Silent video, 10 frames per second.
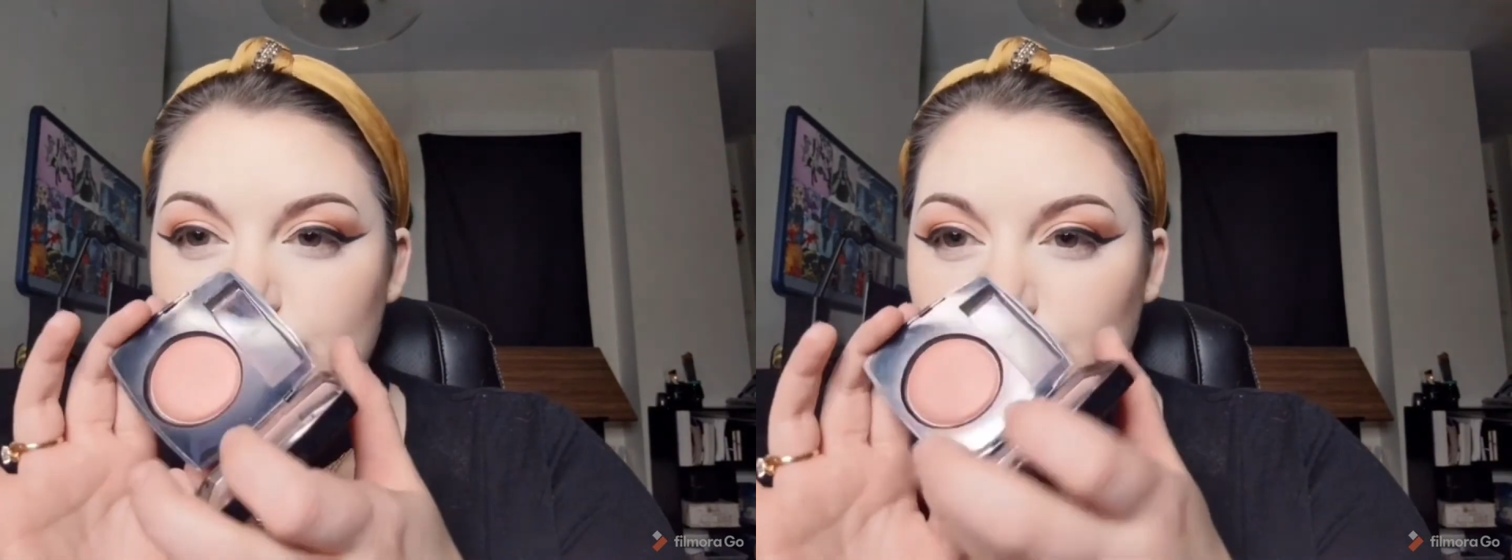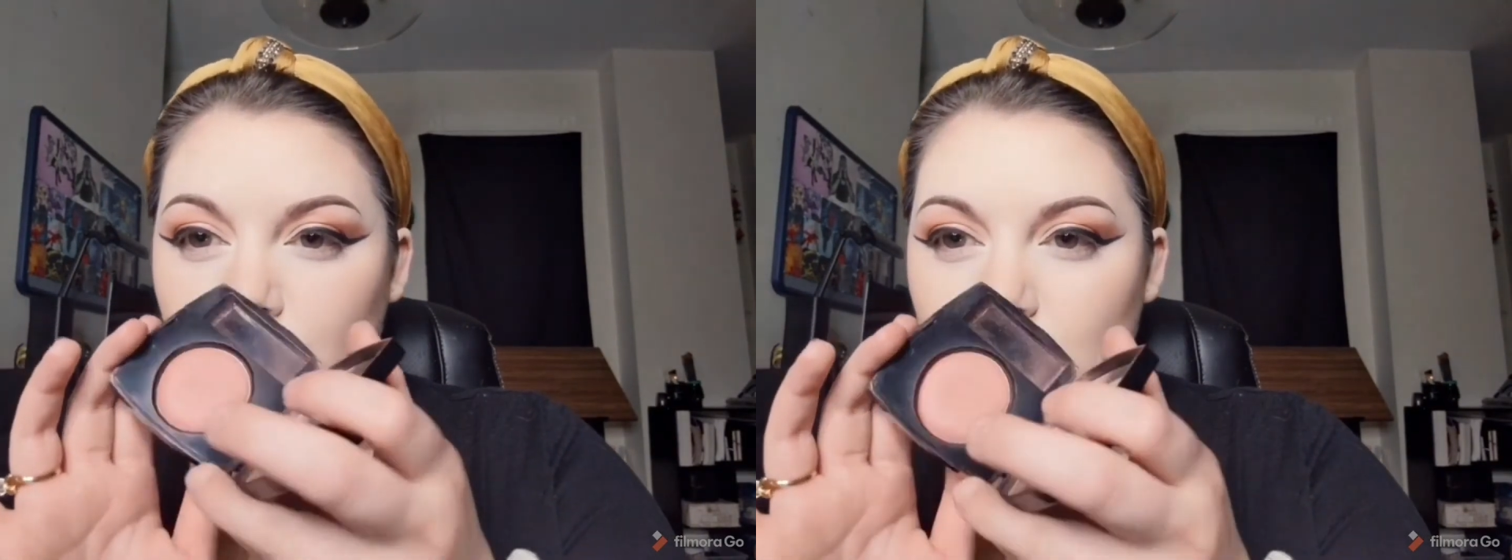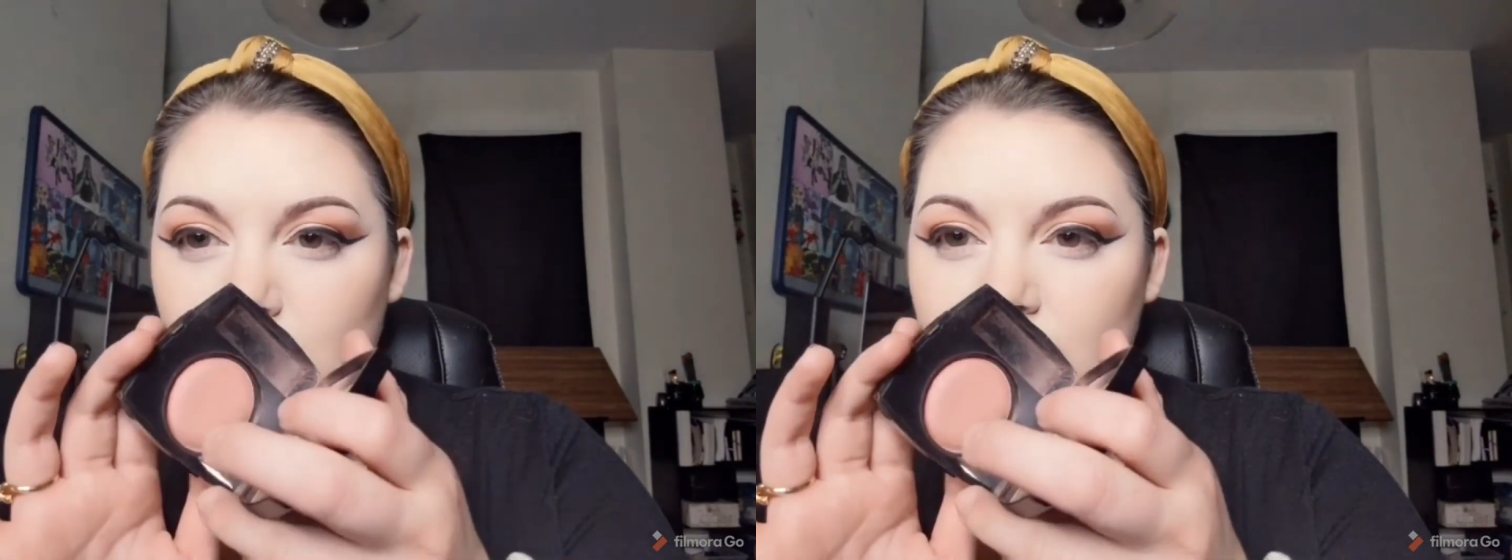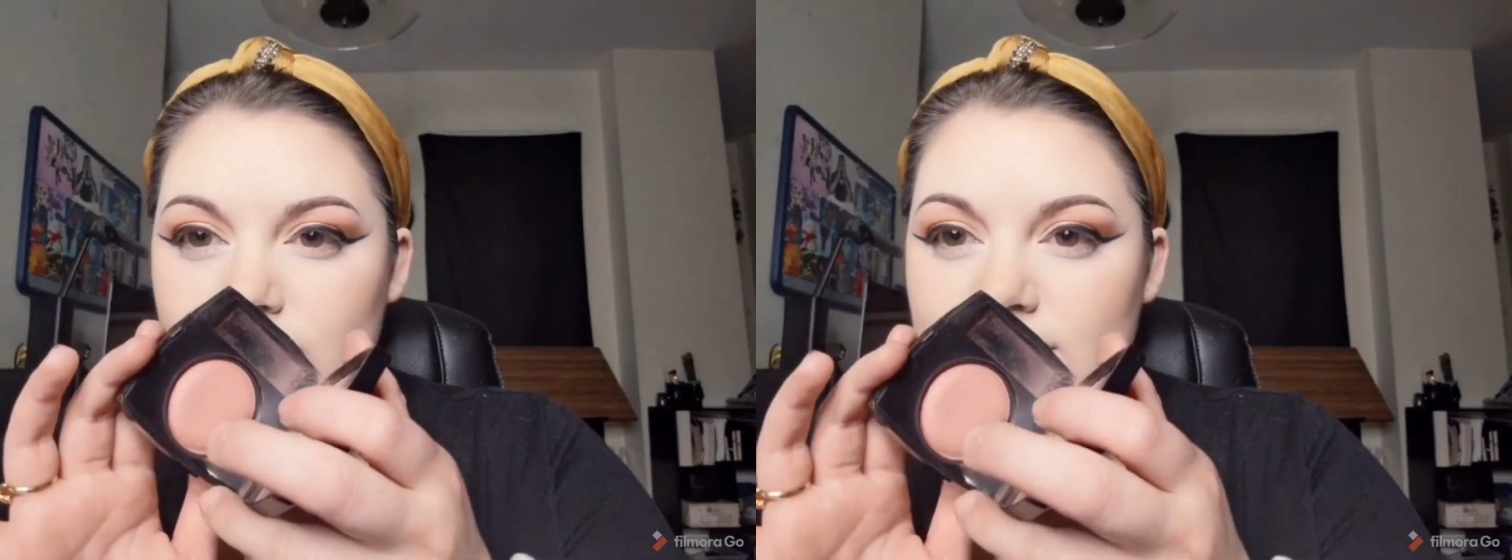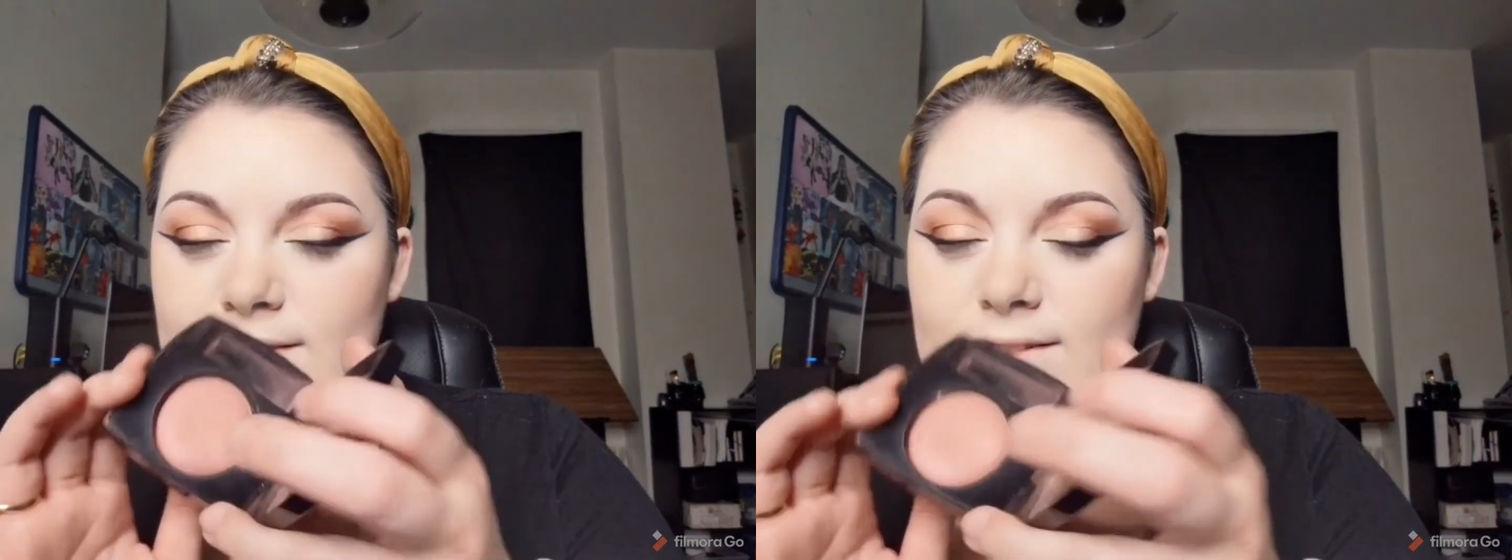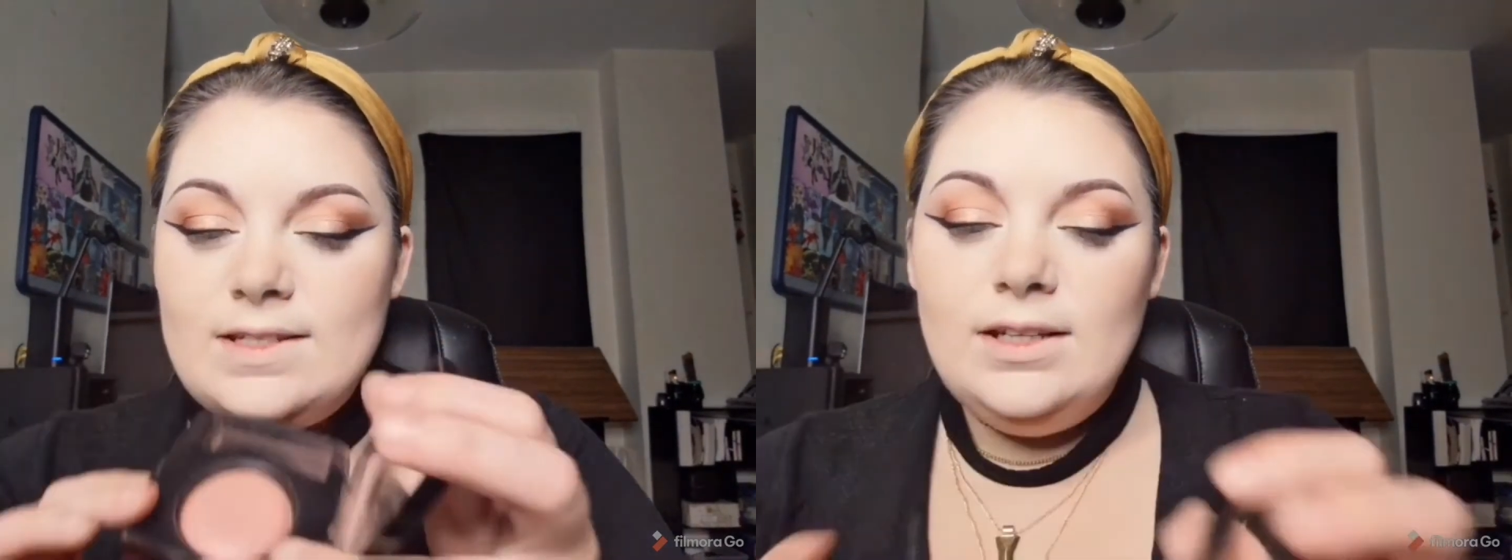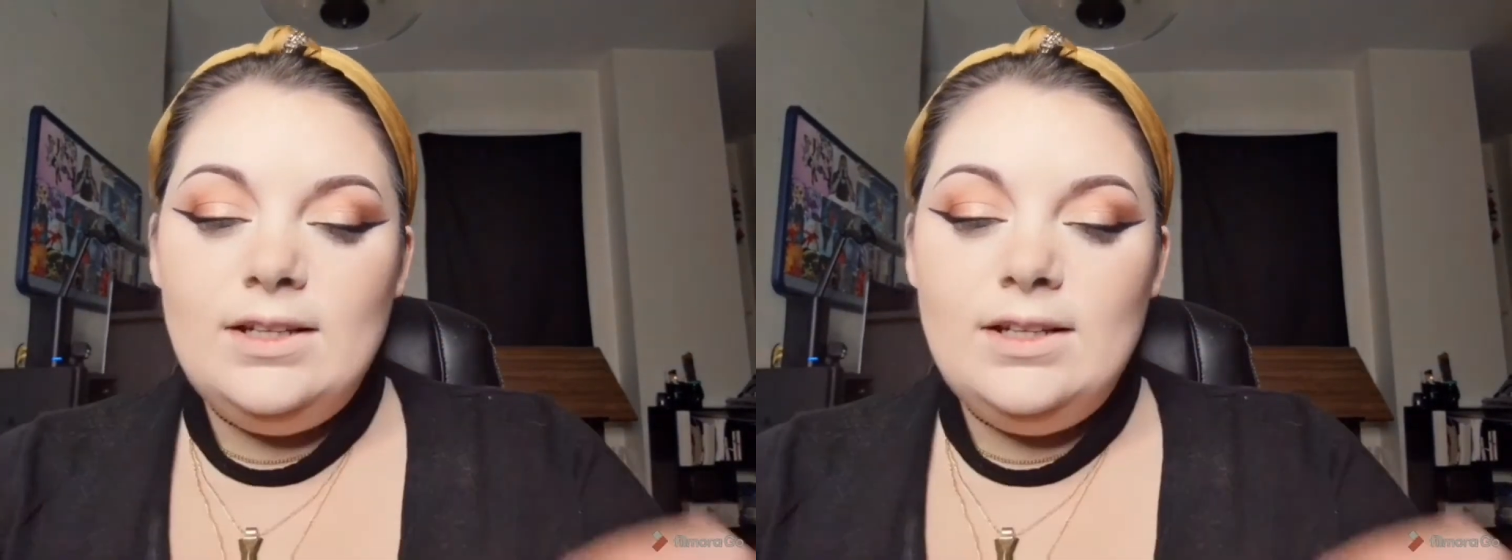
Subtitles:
Bronze.